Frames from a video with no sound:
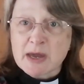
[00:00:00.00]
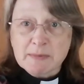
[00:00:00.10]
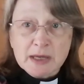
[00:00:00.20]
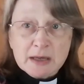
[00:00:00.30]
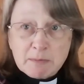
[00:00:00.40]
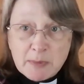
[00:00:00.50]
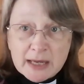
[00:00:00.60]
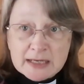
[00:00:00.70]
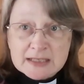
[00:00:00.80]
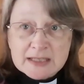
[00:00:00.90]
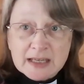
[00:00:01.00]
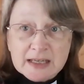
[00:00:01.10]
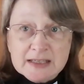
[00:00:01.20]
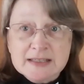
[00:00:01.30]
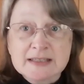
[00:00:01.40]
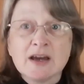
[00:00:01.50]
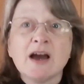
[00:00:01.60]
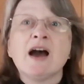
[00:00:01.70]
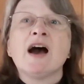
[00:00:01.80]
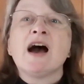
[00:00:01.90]
Maybe he made things
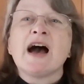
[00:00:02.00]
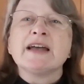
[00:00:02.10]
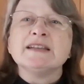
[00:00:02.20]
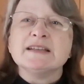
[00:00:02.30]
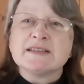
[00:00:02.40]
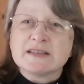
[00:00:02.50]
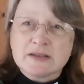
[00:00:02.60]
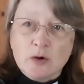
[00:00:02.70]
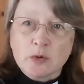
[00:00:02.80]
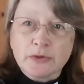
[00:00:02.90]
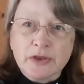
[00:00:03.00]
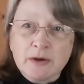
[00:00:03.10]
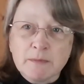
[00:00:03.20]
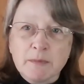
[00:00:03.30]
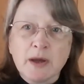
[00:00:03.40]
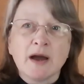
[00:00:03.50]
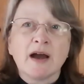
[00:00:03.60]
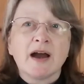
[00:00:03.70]
and he sold them,